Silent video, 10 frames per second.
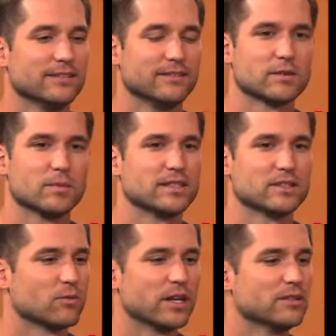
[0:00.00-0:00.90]
somebody
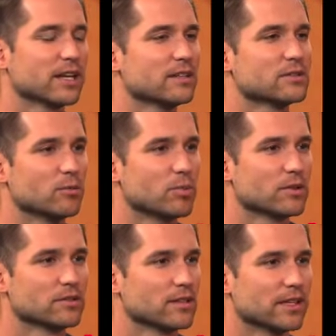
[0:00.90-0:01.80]
says, Why are you taking this so
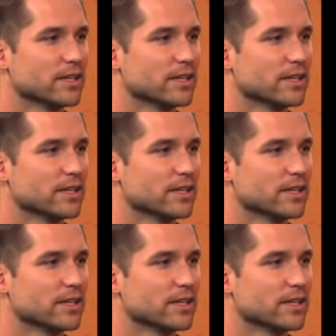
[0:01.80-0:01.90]
personally?